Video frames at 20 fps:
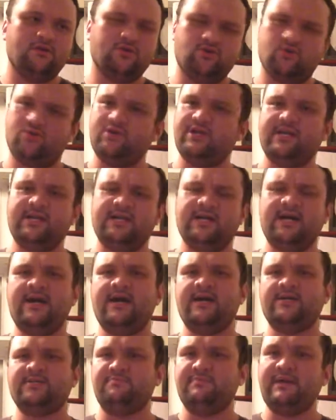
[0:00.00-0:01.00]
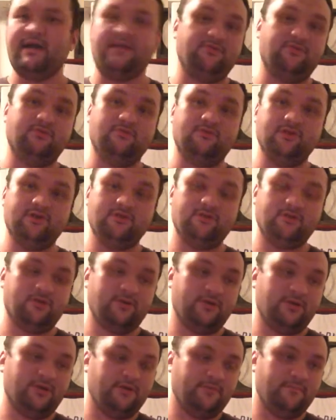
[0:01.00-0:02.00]
Courtney Cox, Matthew
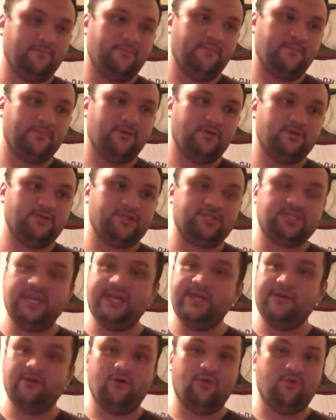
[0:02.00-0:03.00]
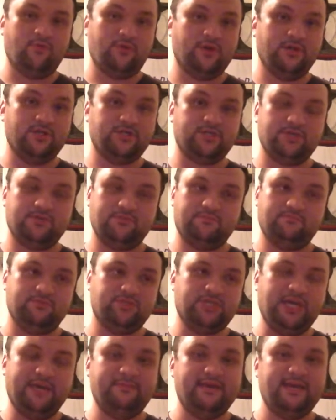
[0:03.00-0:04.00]
Lillard, Skeet Ulrich,
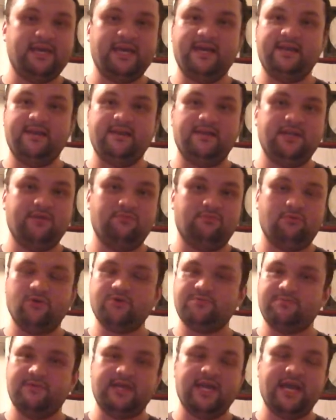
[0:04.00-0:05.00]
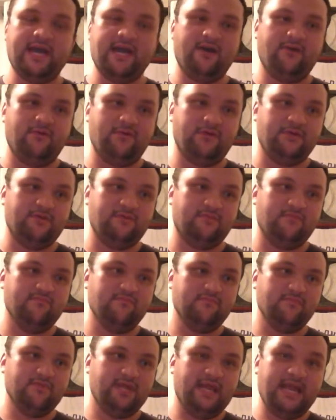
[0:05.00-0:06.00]
Jamie Kennedy, Rose McGowan,
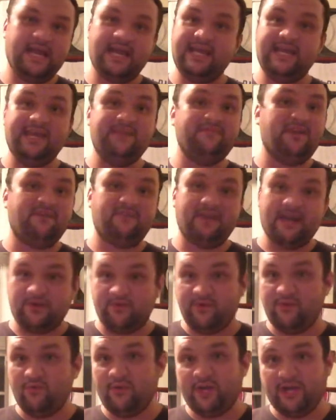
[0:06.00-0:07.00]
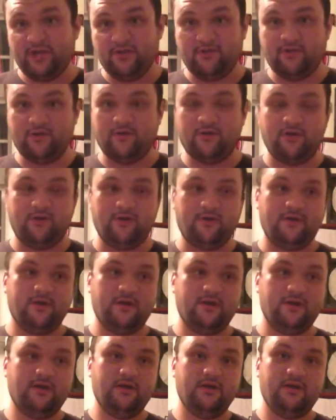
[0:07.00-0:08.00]
even at Harry Winkler,
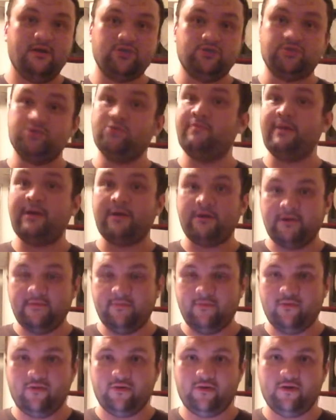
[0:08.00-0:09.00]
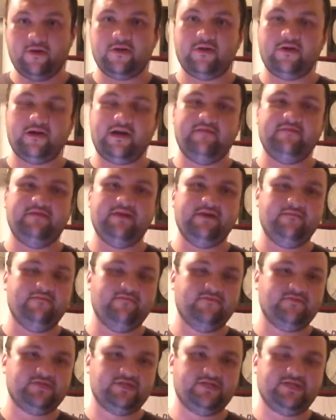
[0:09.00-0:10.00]
Drew Barrymore. I
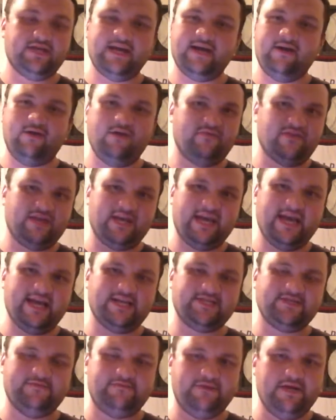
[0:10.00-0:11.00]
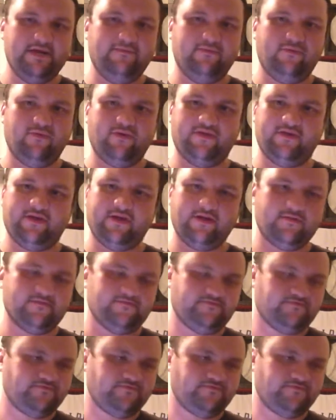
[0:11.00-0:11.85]
mean, just a hell of a cast of people in there.